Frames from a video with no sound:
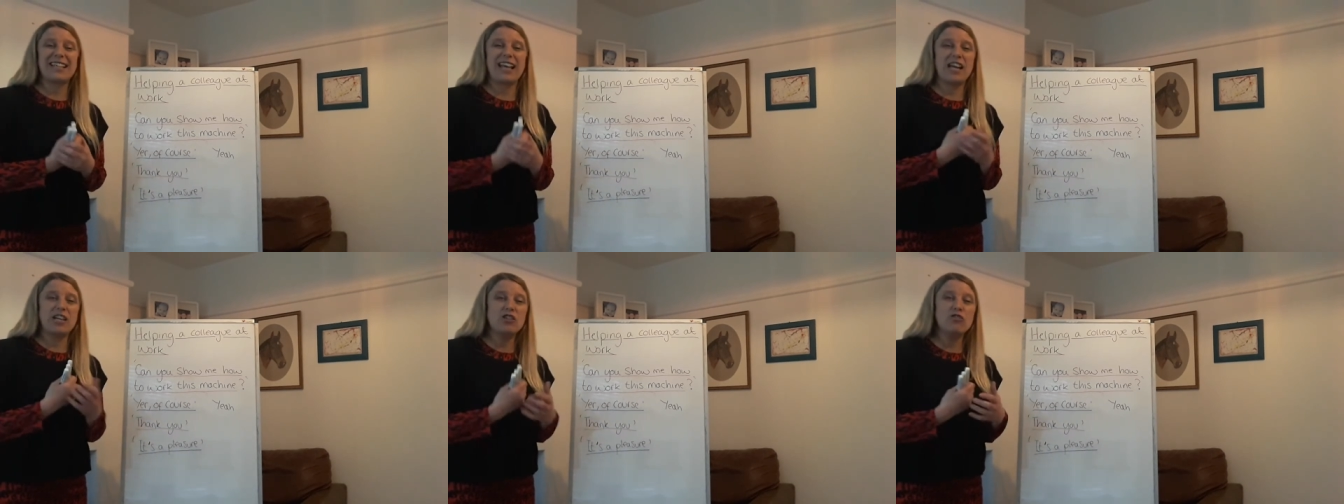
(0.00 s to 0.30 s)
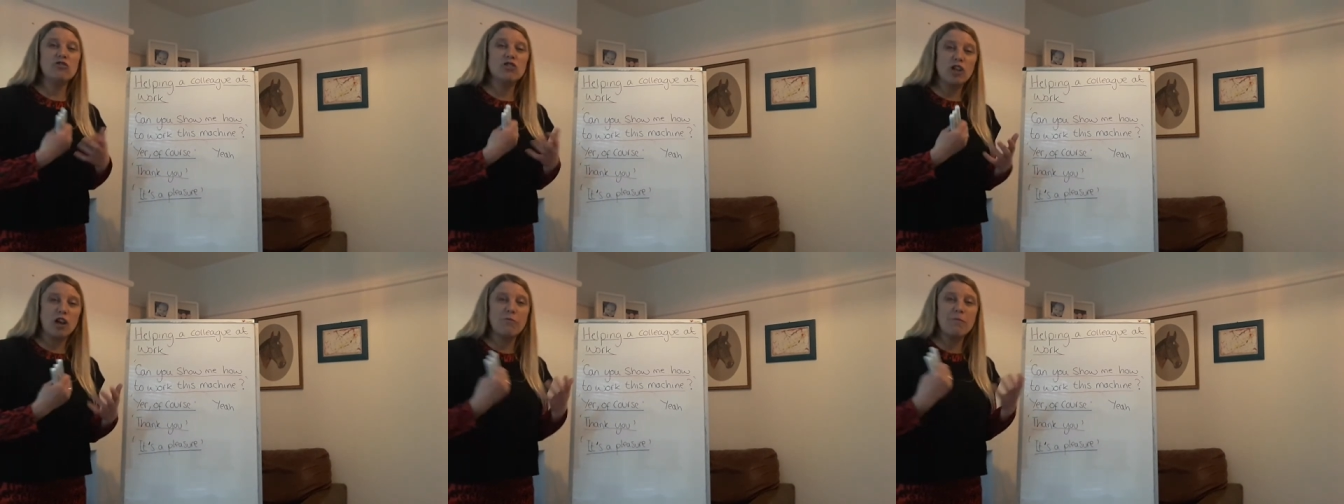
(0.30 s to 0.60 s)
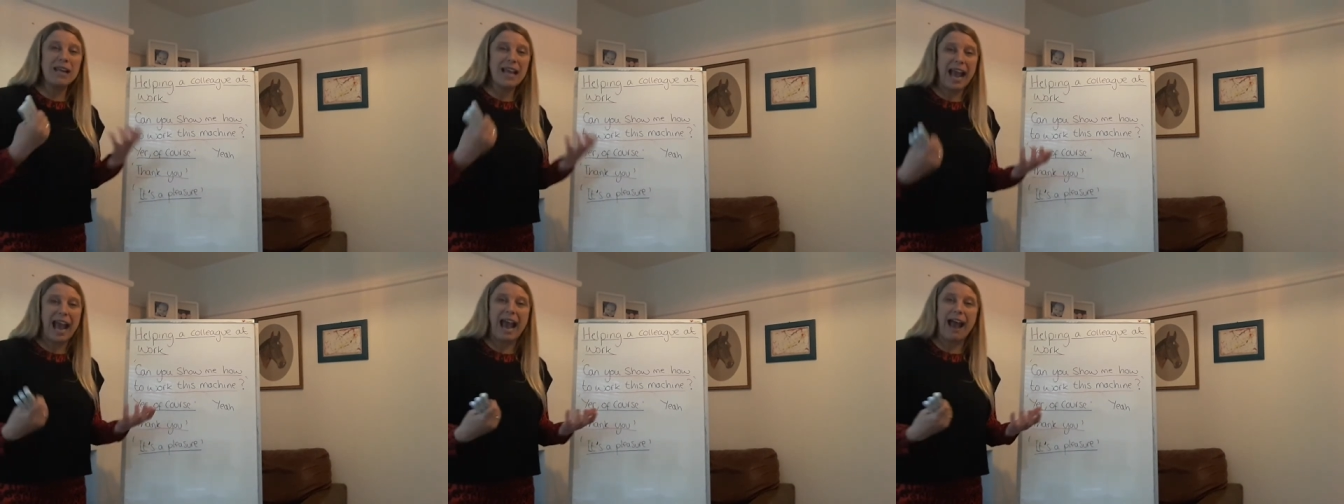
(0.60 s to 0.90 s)
Can you show
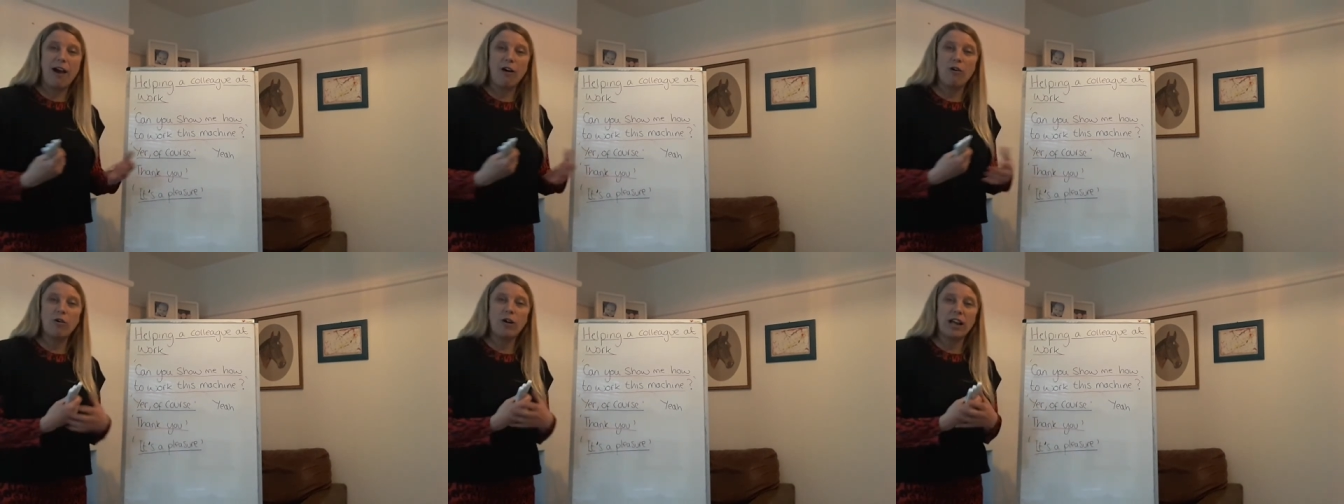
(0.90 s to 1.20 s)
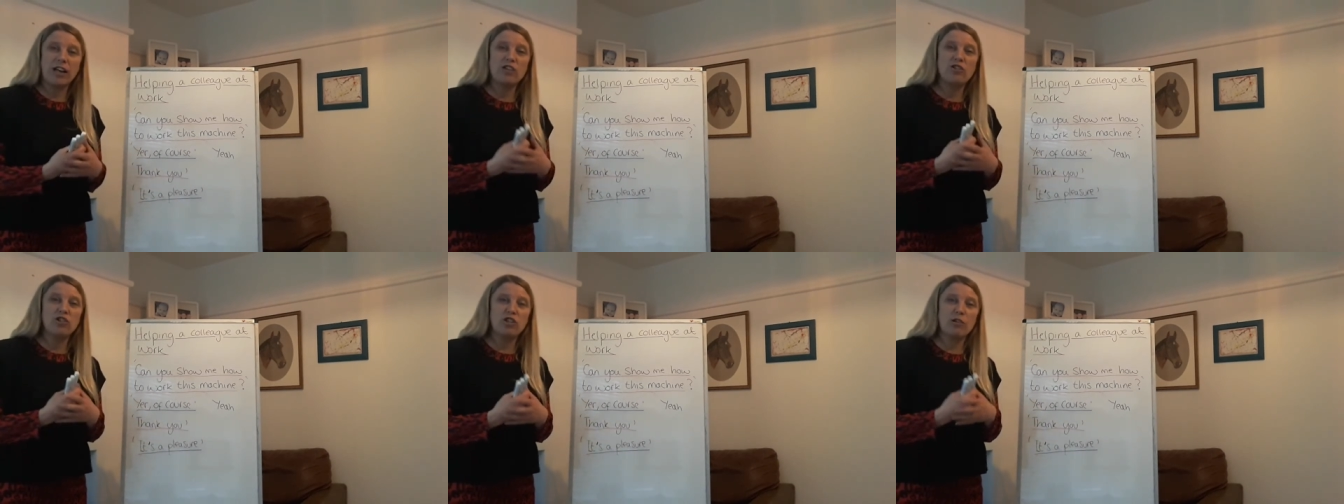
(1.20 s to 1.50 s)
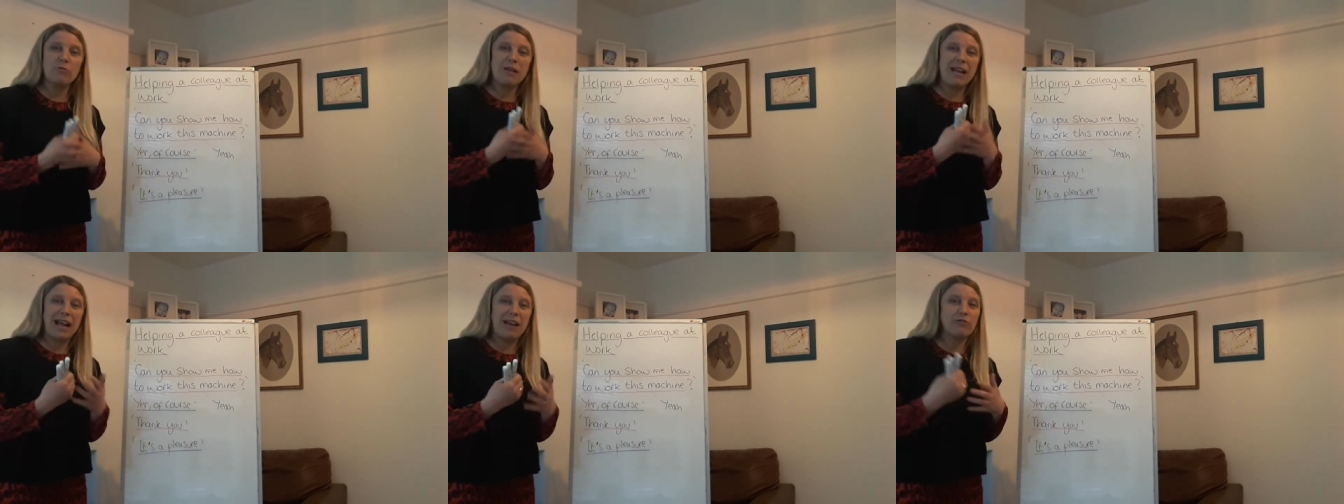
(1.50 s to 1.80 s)
me how? Can you
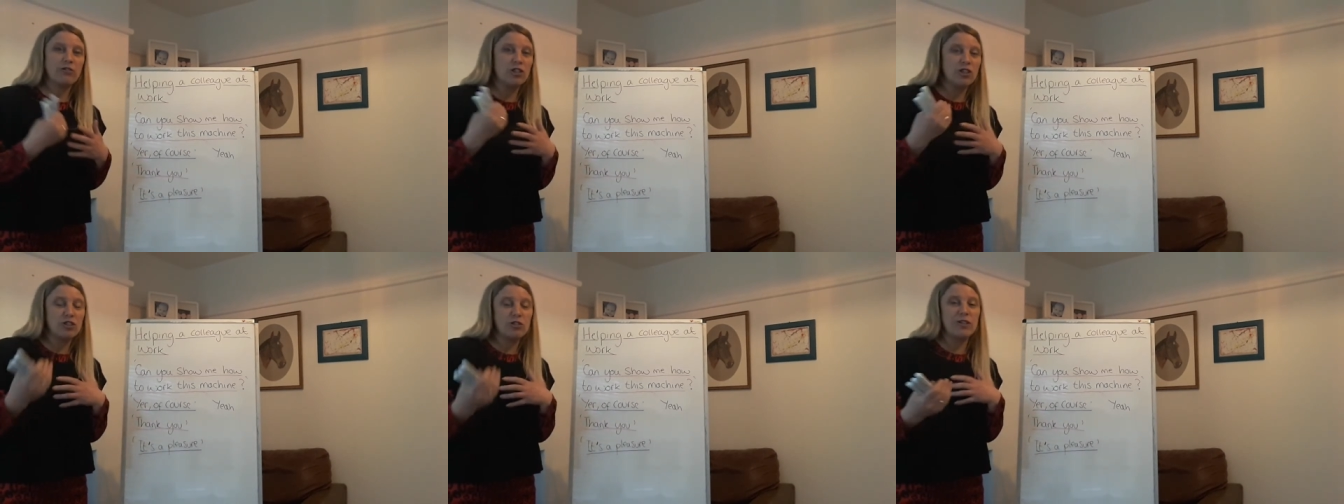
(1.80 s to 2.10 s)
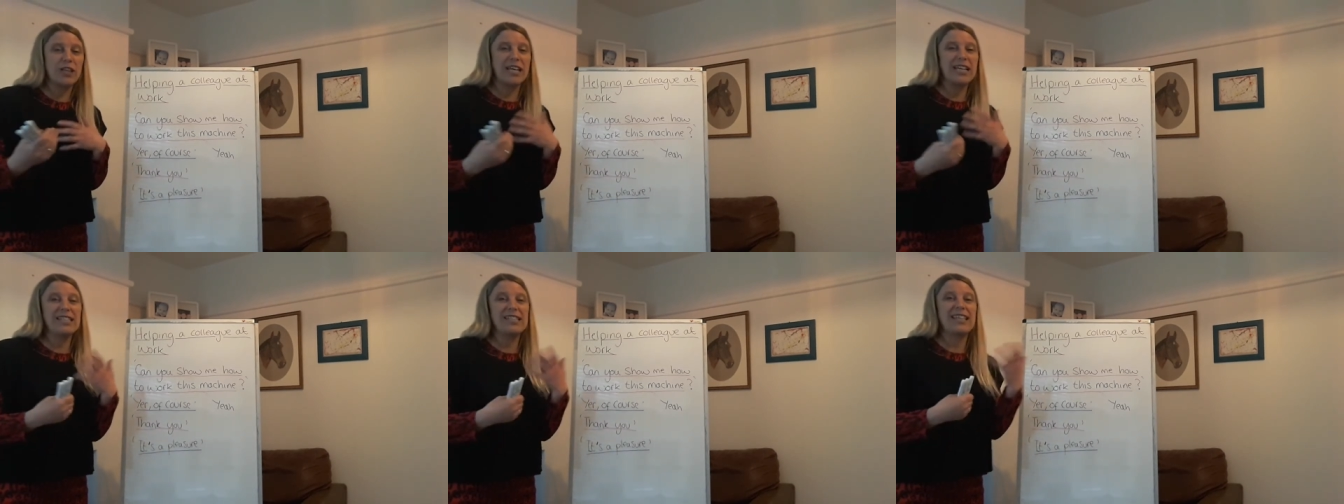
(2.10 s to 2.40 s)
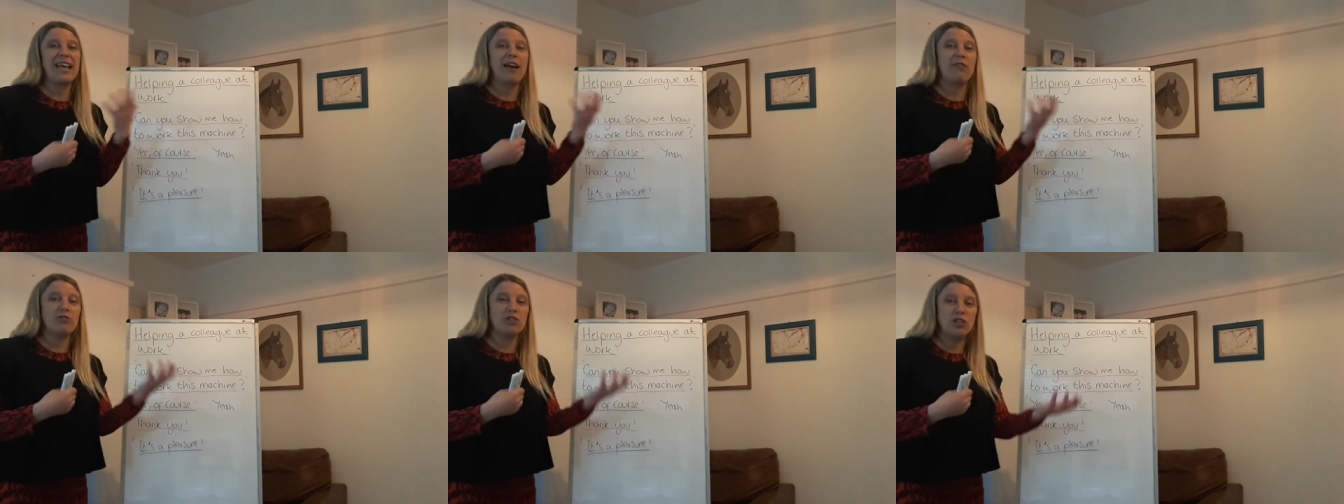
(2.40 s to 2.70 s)
show me how to do this?
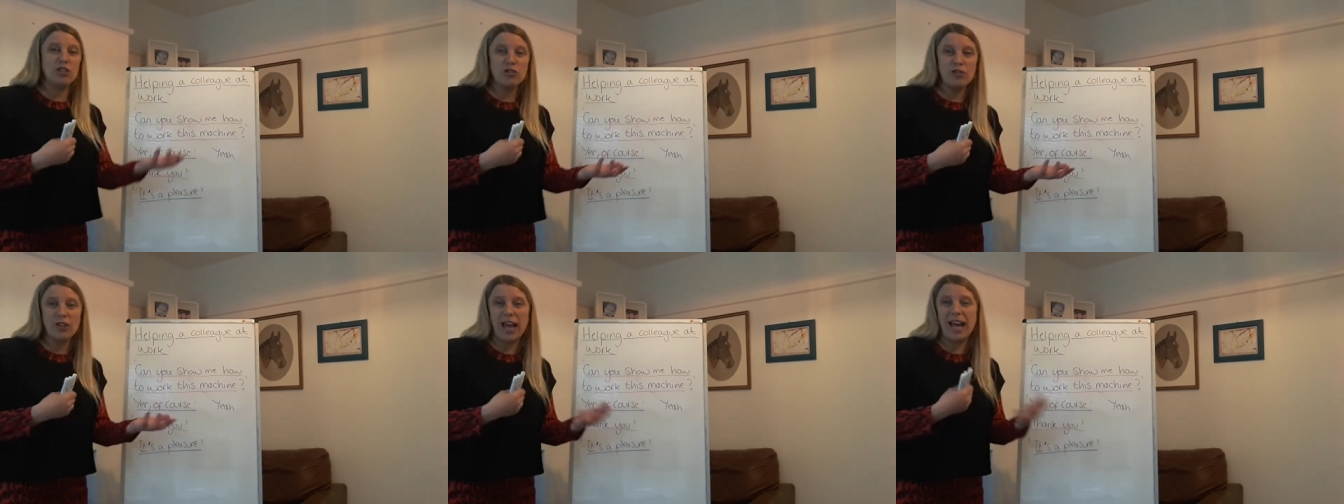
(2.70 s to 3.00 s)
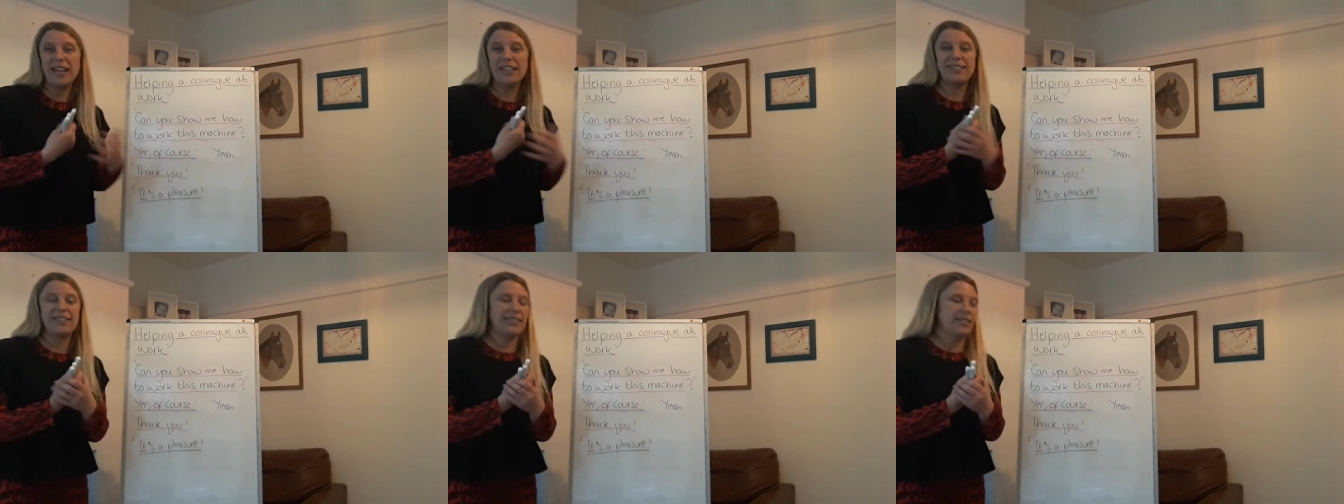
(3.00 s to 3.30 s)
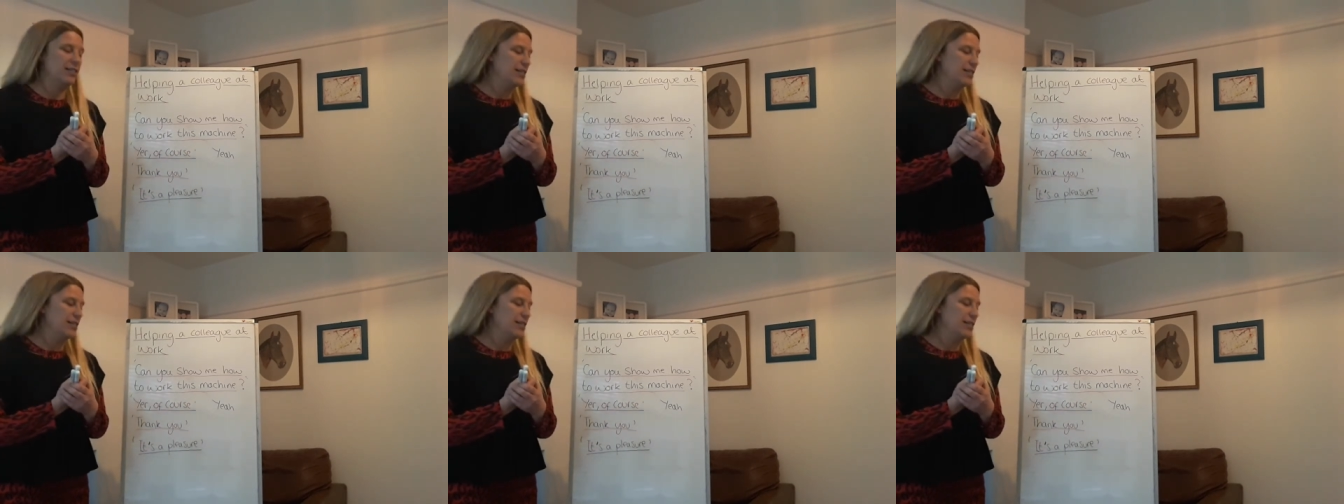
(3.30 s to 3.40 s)
How to do that?